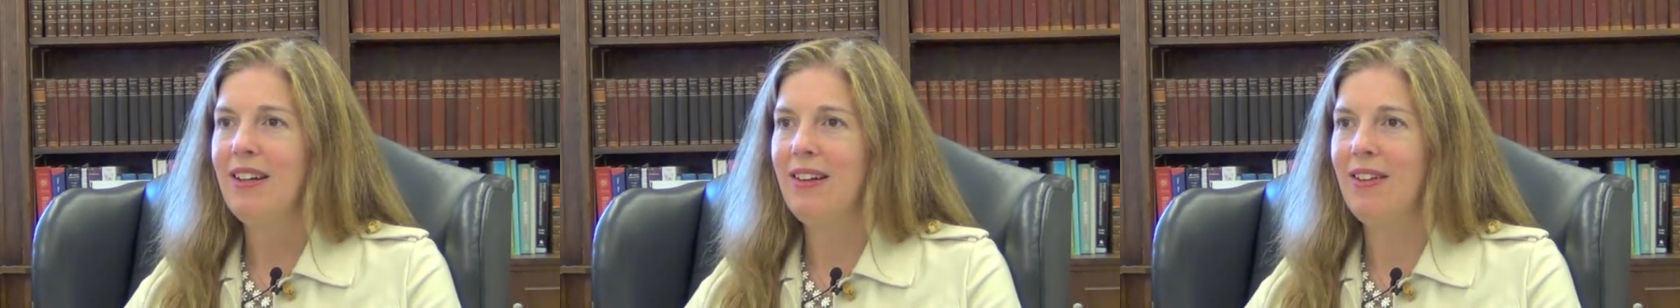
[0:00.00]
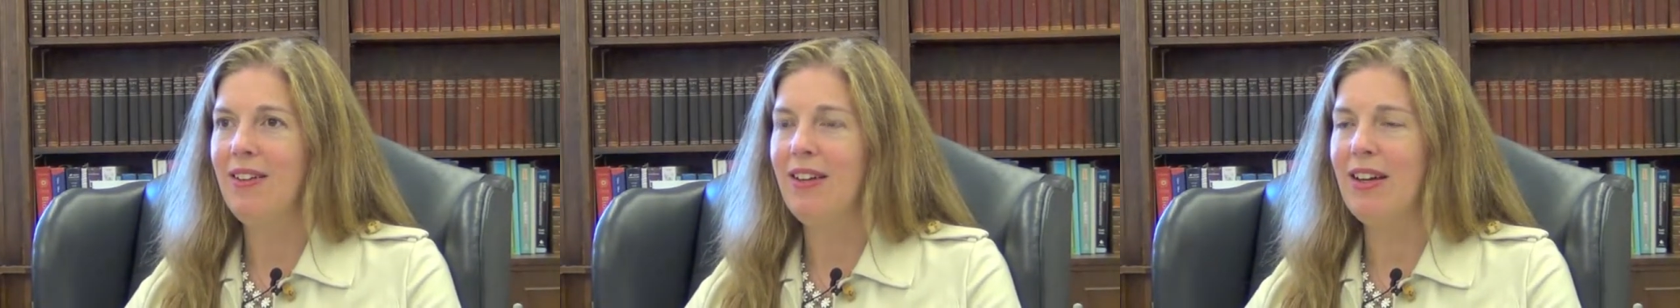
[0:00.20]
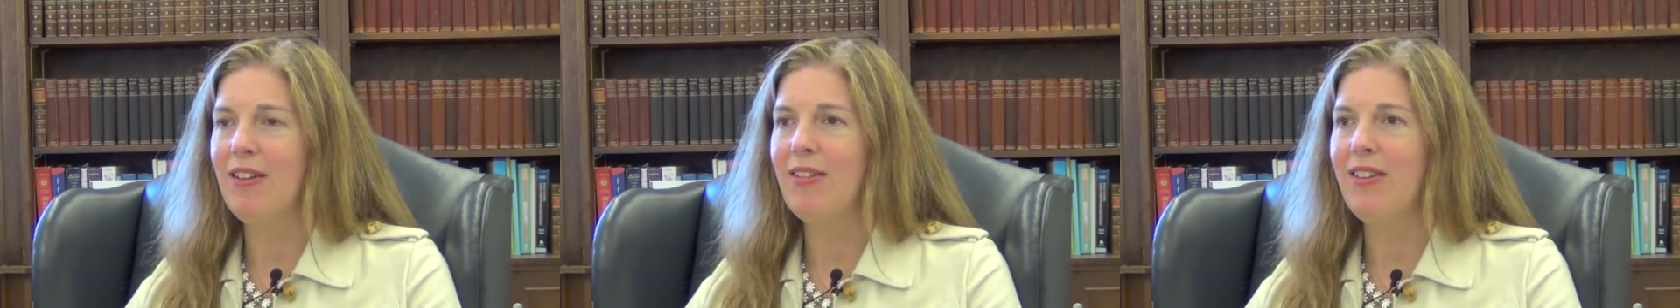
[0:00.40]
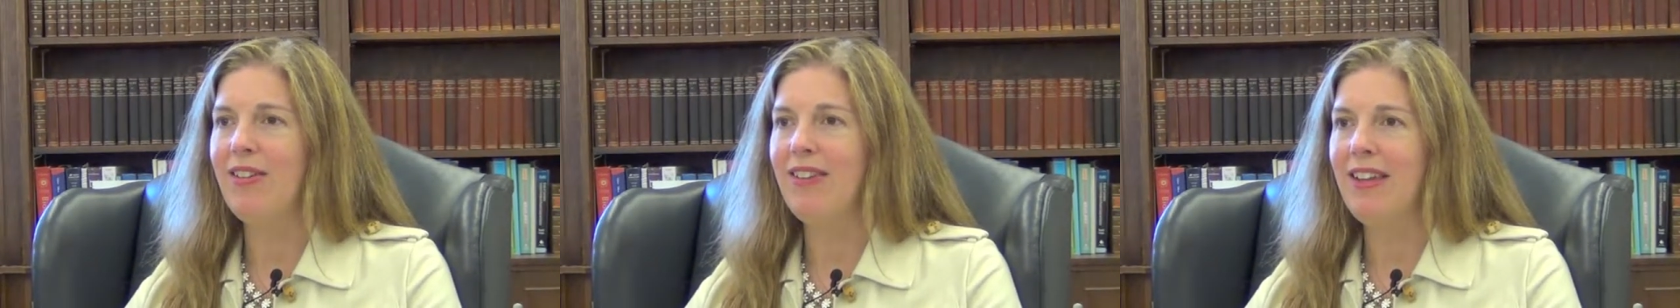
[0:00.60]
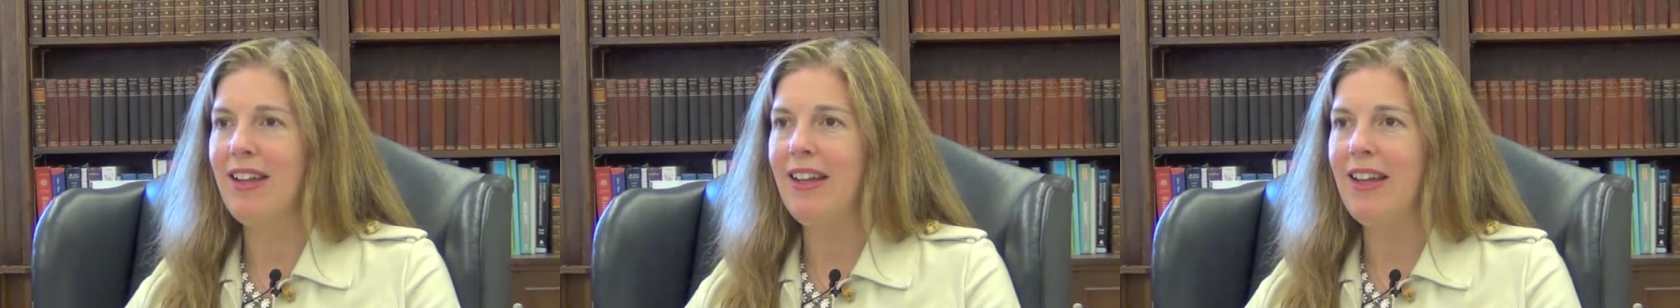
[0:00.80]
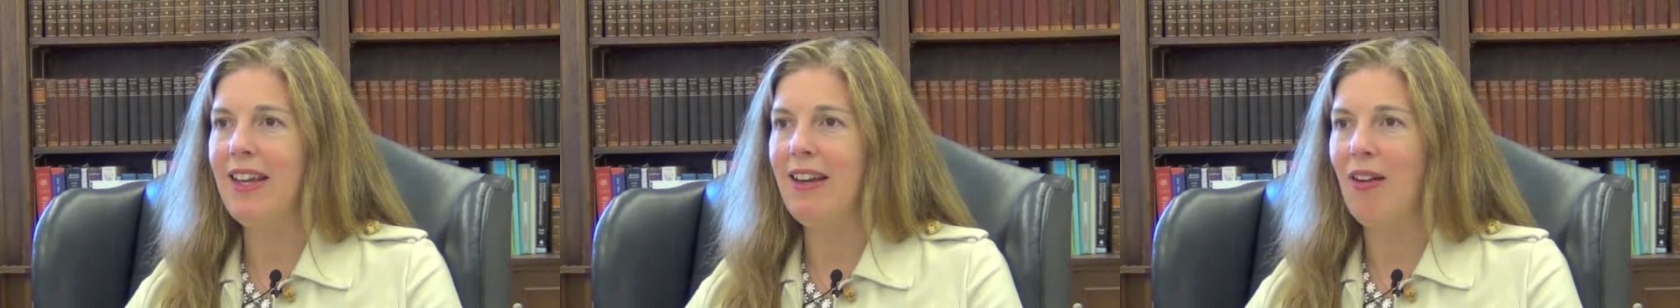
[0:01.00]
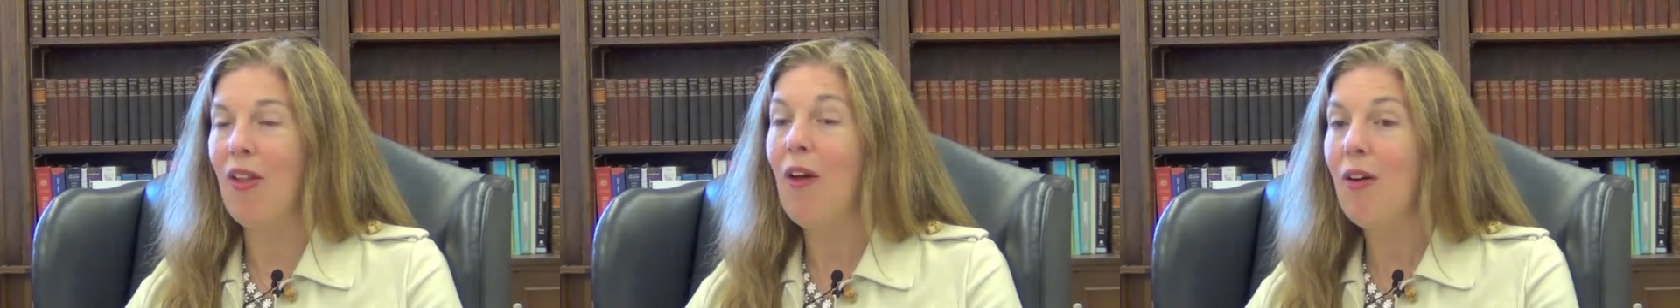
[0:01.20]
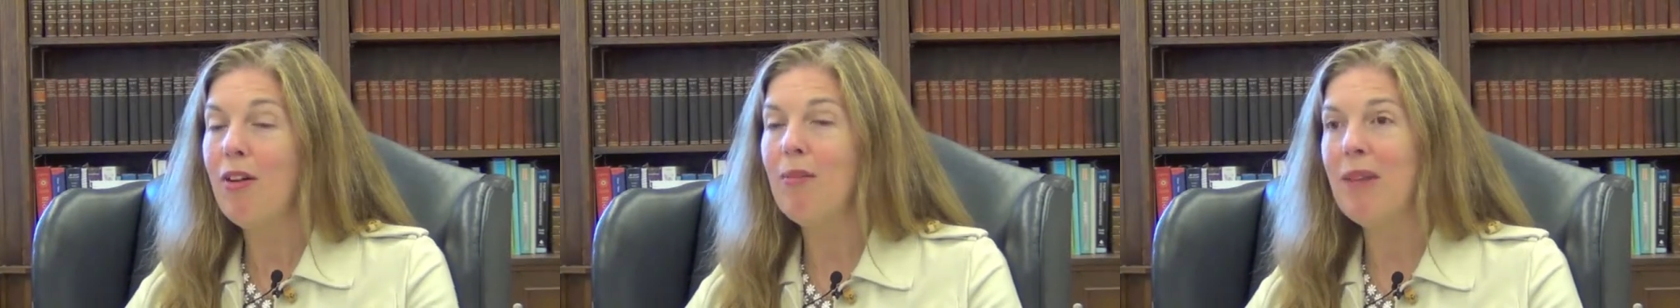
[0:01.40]
are increasingly
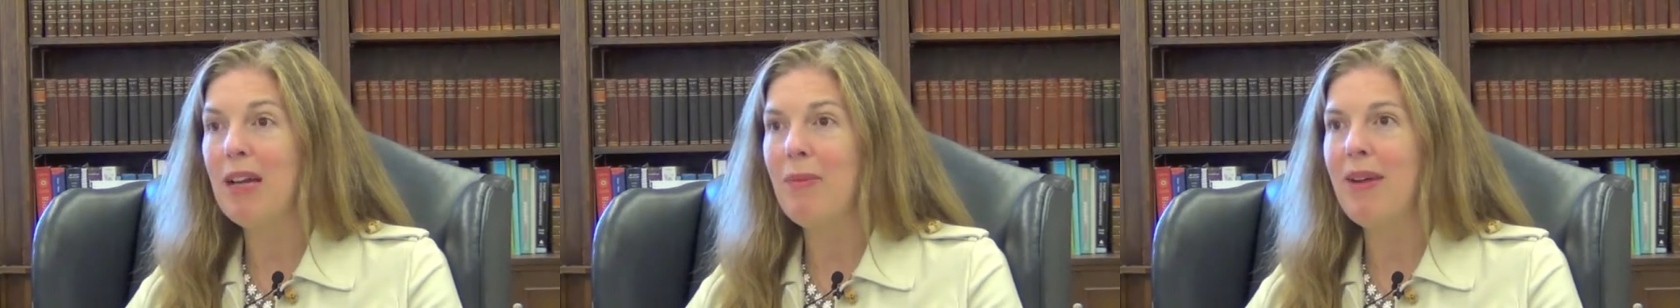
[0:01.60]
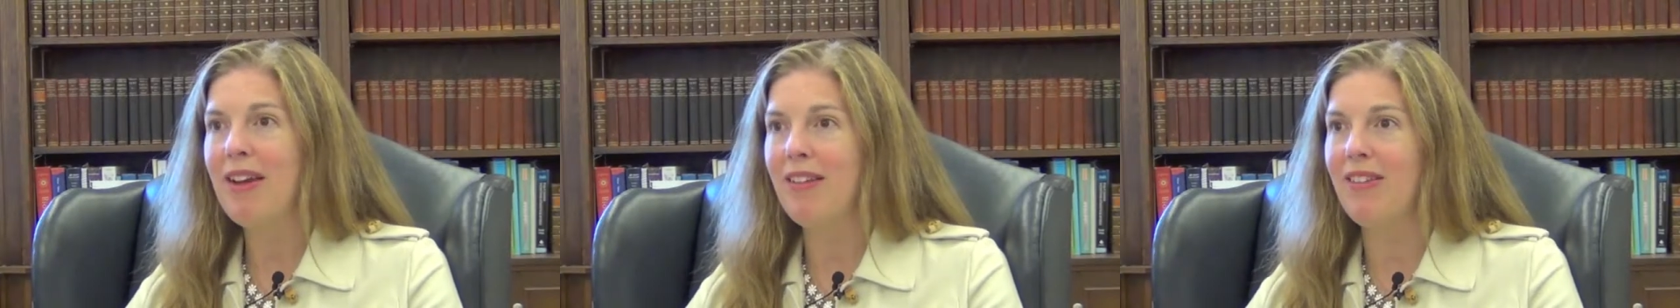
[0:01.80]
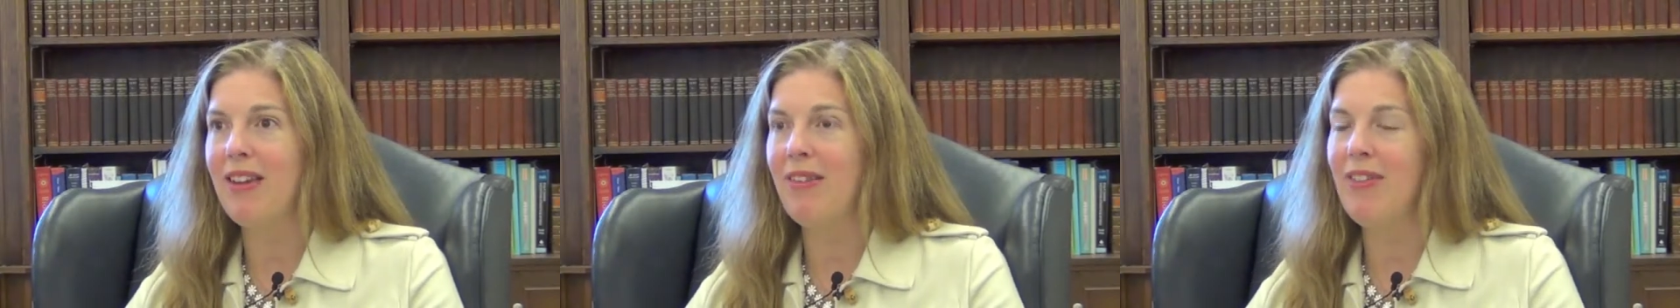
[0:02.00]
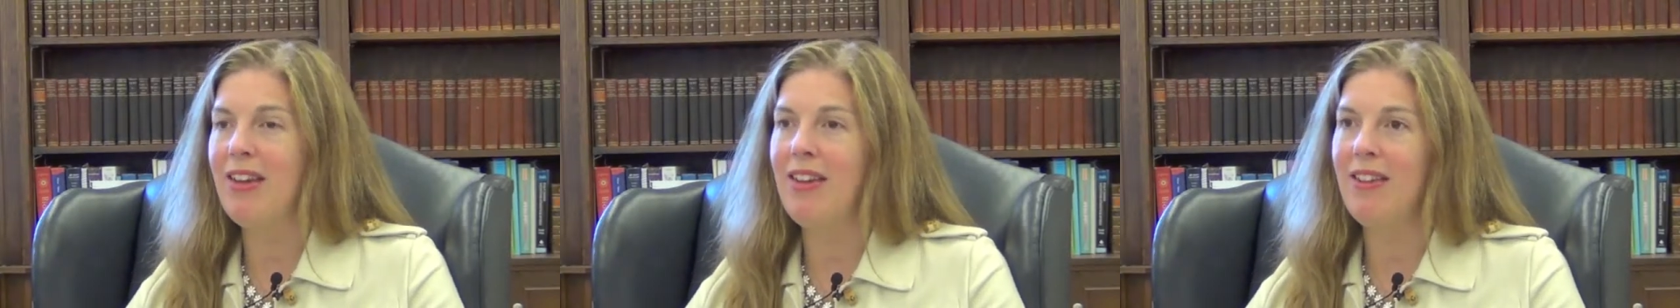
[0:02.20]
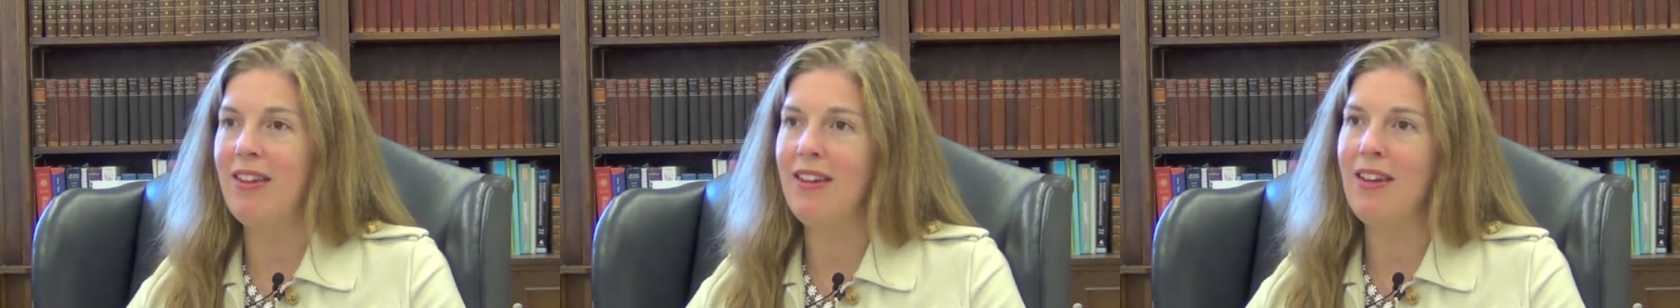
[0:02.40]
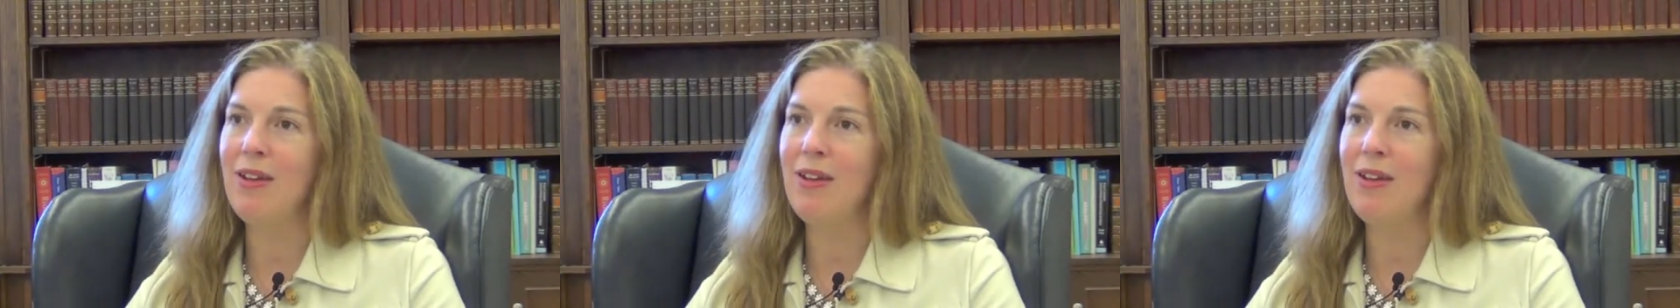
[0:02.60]
alarming because even in the